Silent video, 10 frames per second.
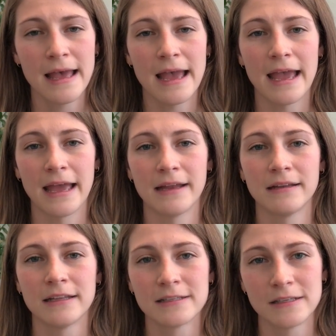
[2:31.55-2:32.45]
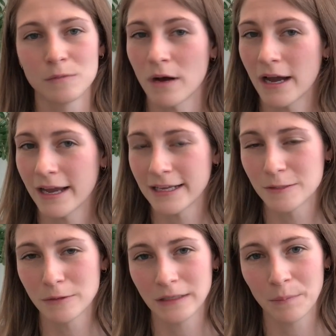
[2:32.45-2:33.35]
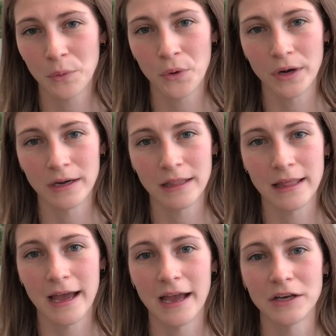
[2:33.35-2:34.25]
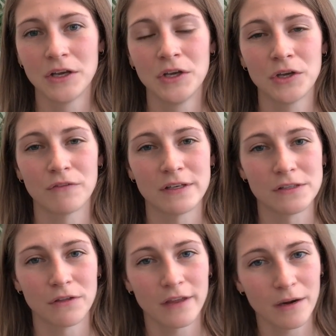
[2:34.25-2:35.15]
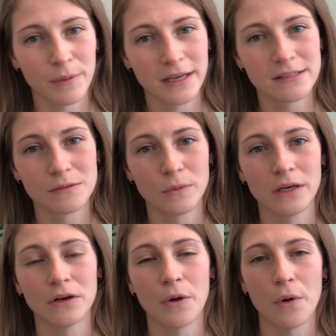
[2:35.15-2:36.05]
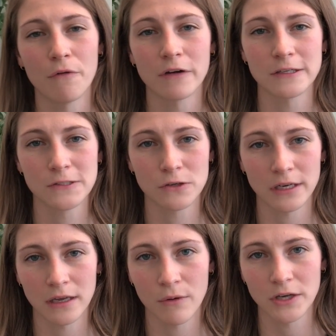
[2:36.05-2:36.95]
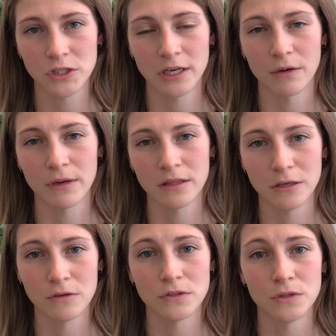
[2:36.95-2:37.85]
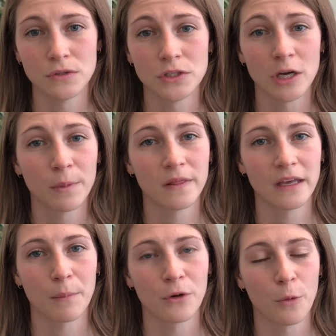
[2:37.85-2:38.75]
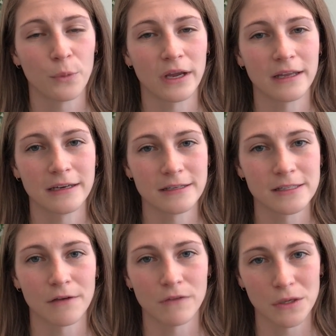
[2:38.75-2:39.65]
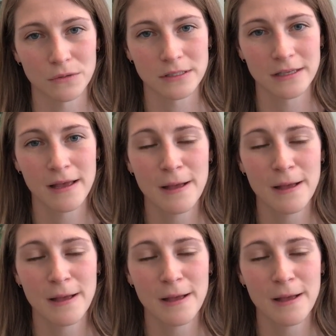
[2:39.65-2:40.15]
And this is why it's really important that your physiotherapist will go over a screening questionnaire with you to determine the appropriateness of use.